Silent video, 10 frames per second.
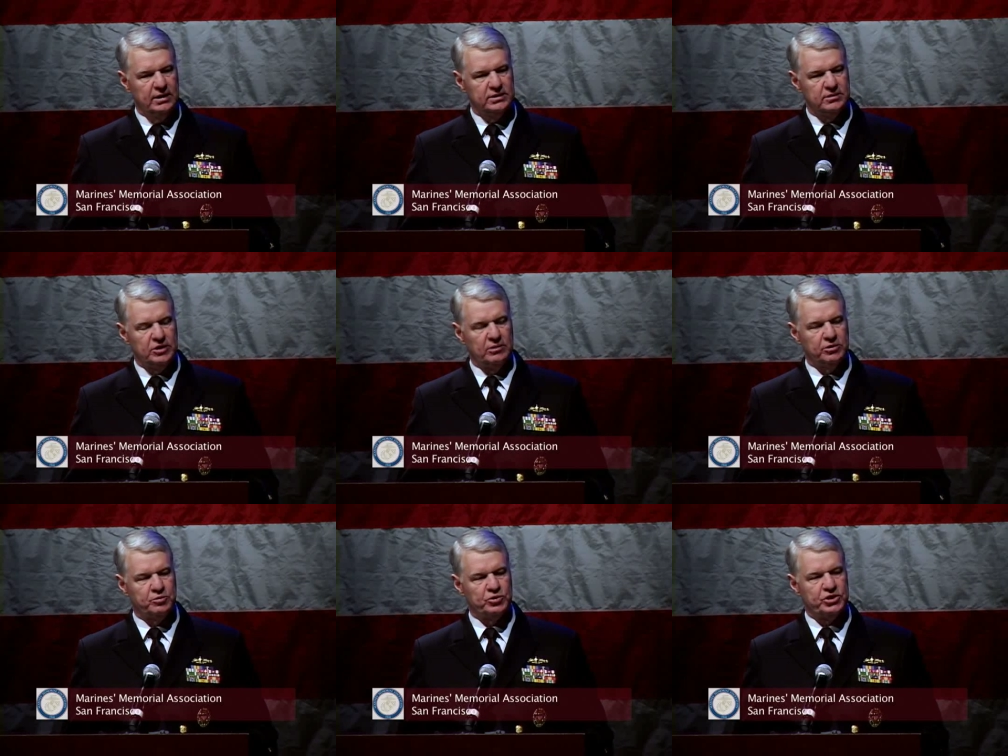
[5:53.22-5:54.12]
to be able
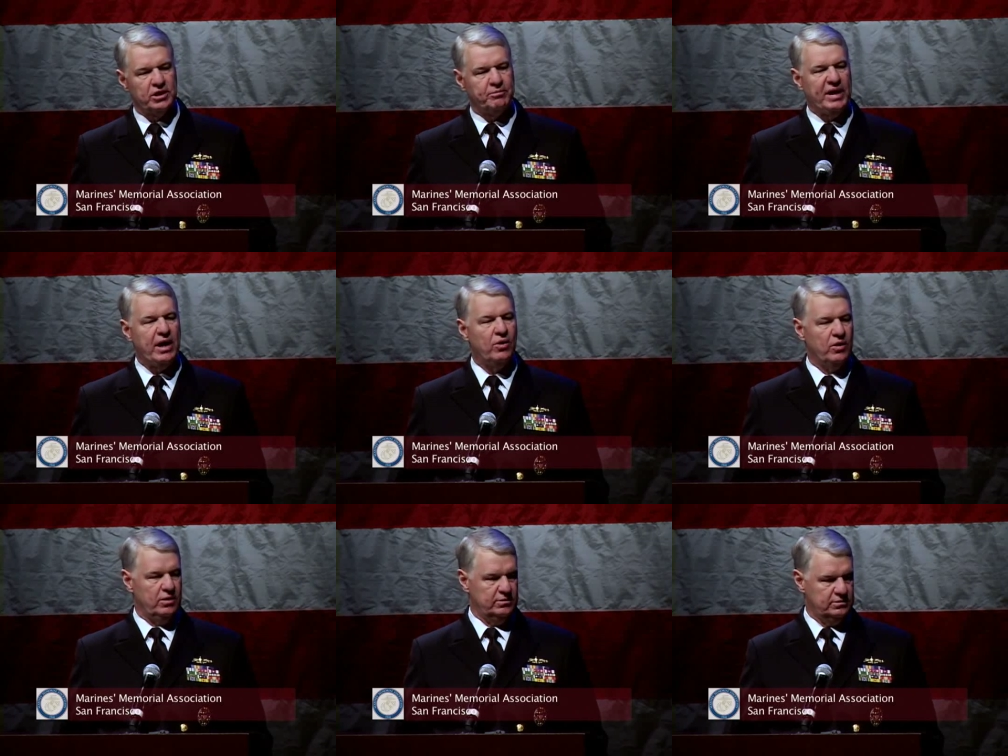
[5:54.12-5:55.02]
to project power
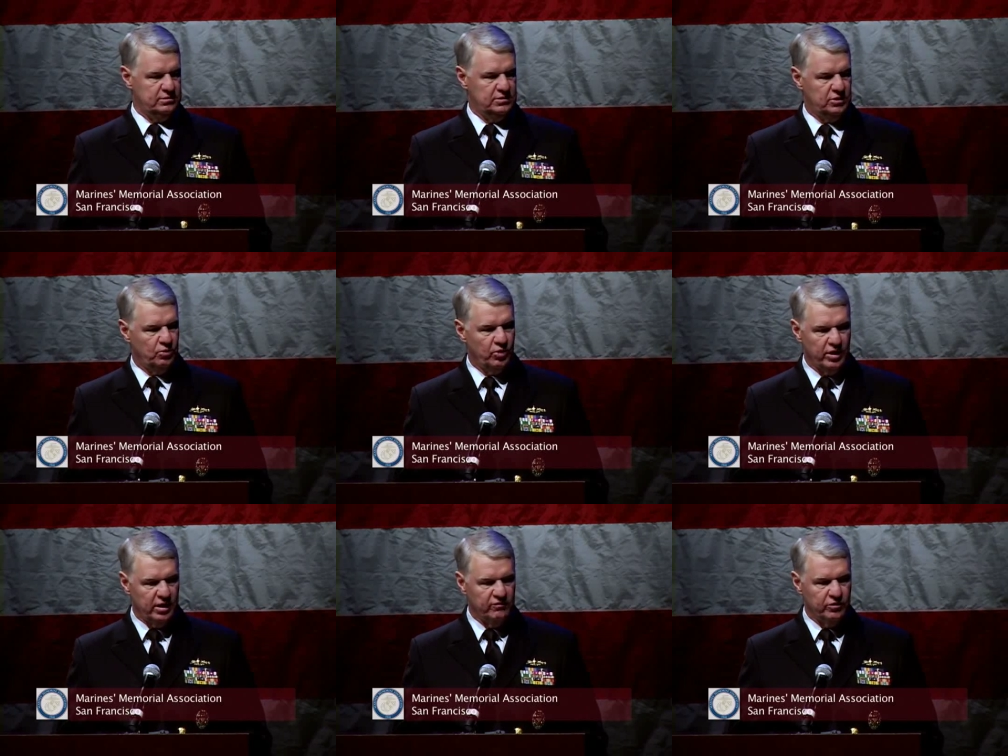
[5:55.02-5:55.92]

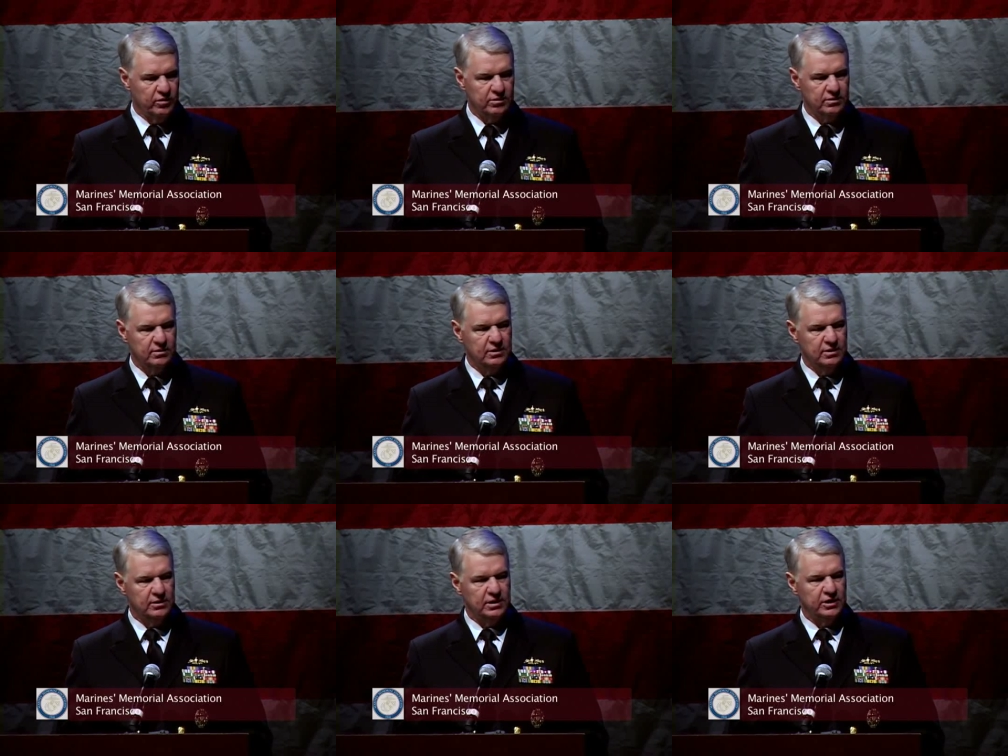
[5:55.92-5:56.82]
wherever
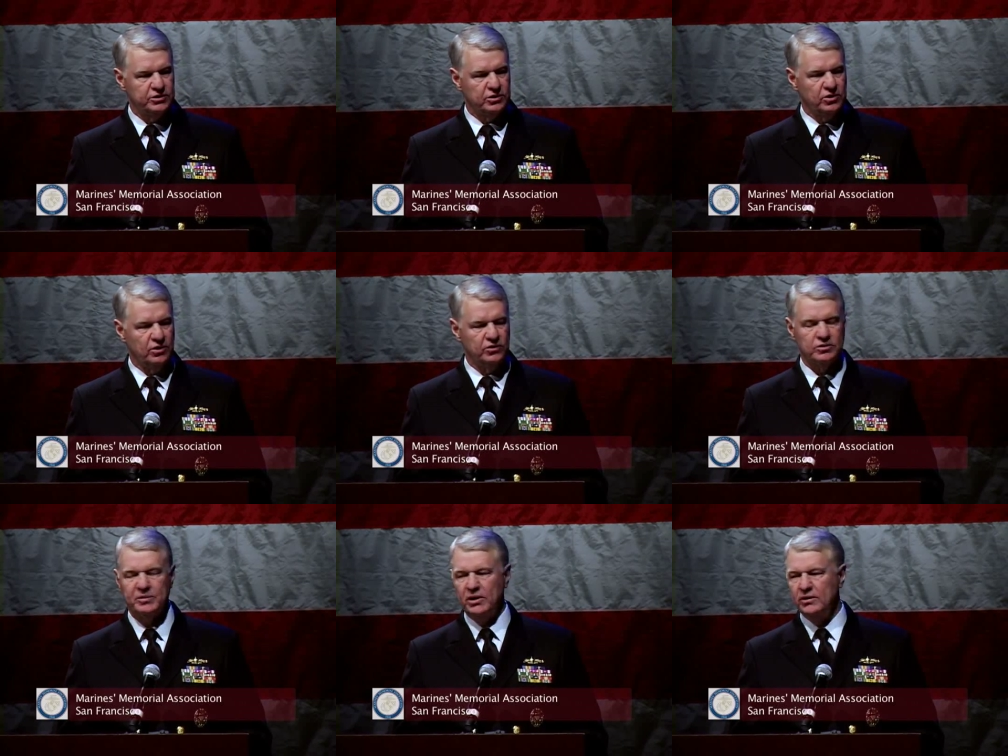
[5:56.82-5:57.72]
the nation calls
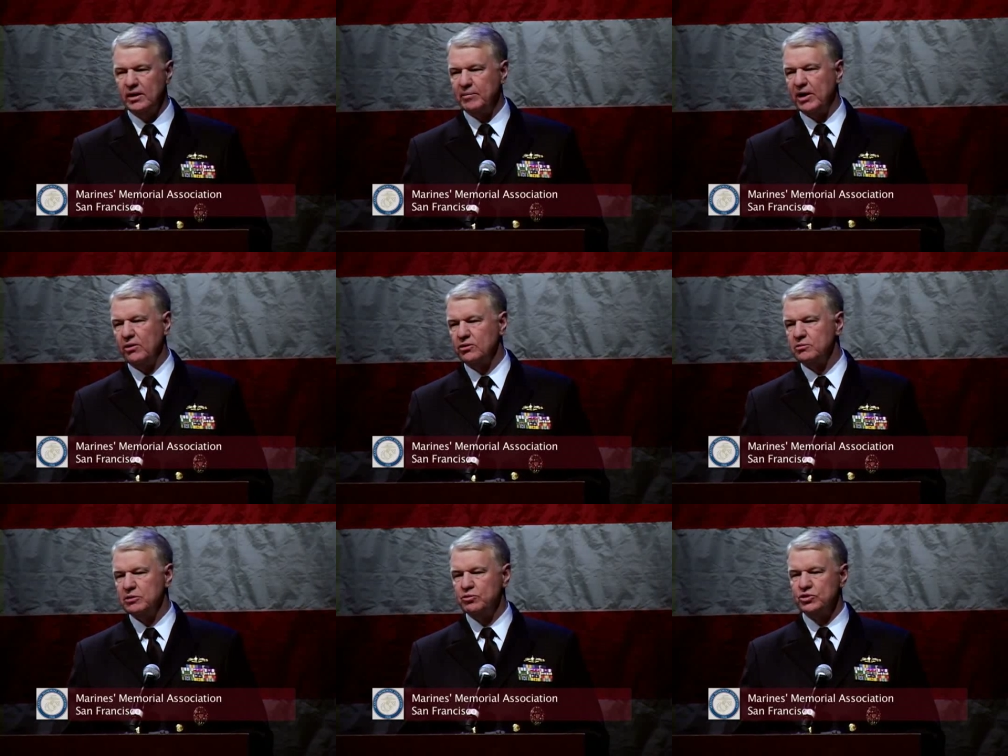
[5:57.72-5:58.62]
upon that power to
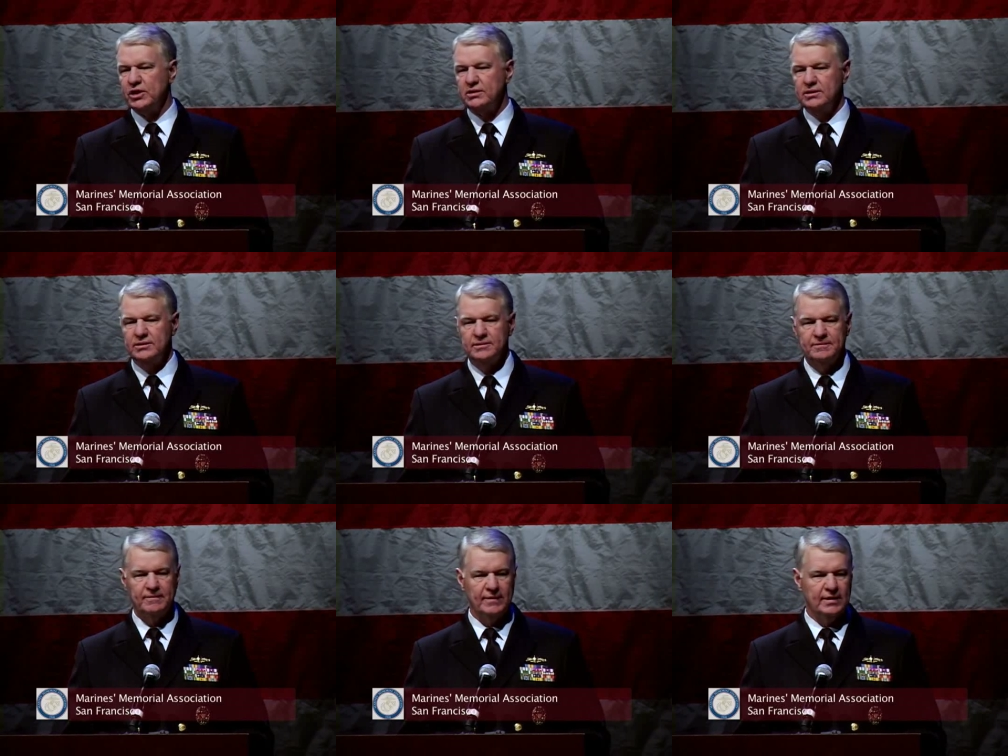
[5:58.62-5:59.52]
be projected.
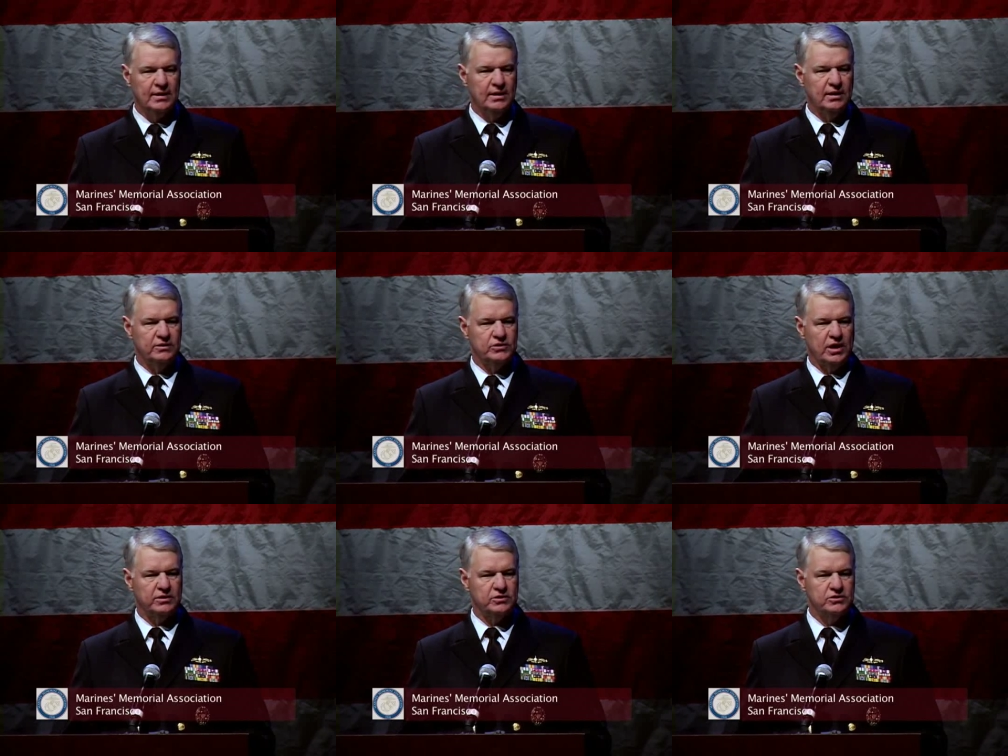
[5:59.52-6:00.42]
And it's
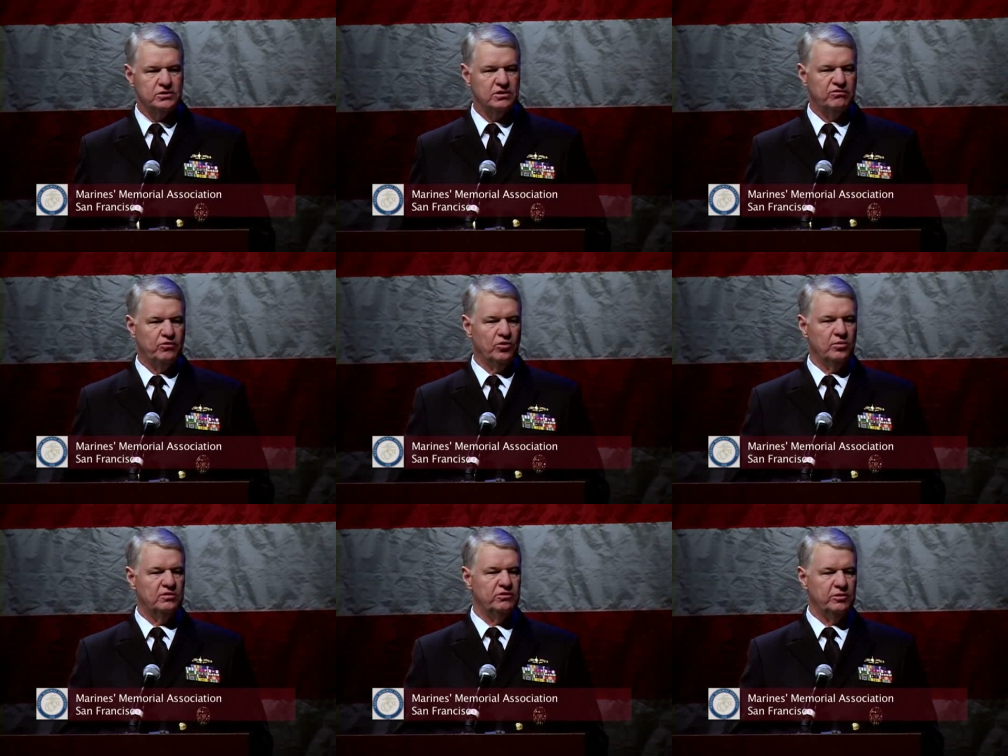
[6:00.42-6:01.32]
not just in the
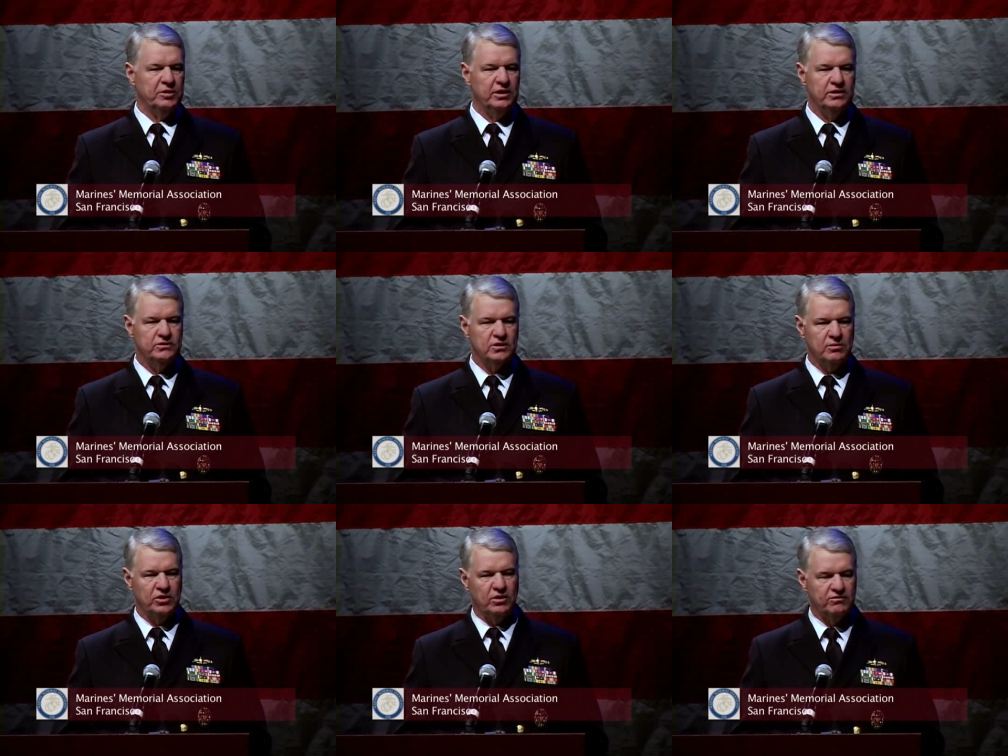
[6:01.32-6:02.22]
form of airplanes
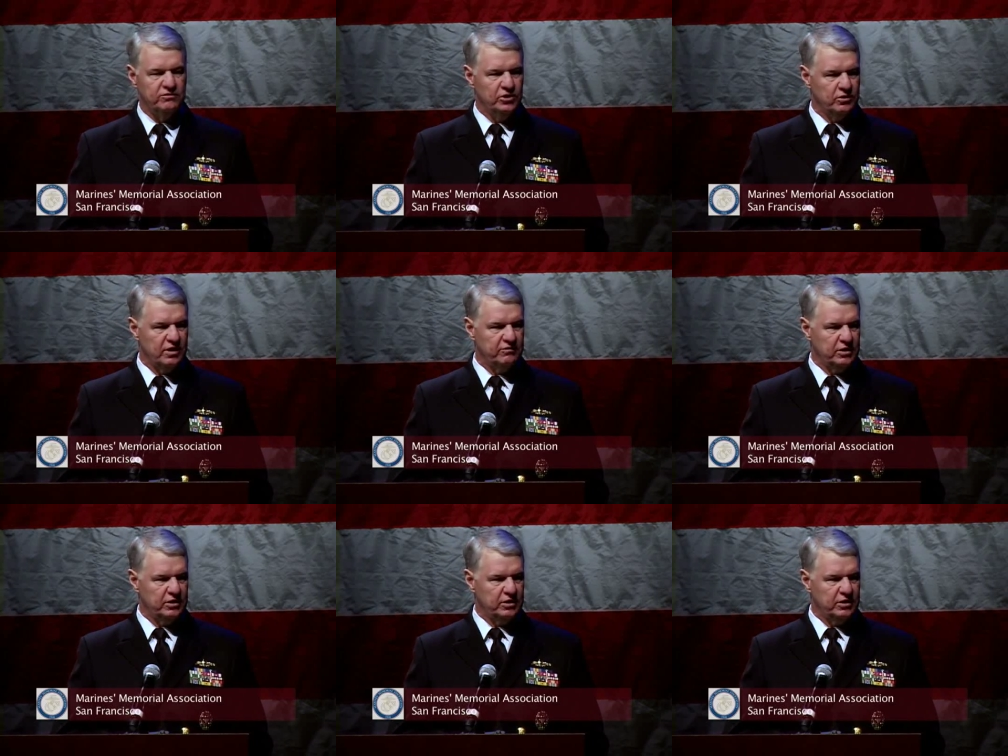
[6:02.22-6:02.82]
coming off of aircraft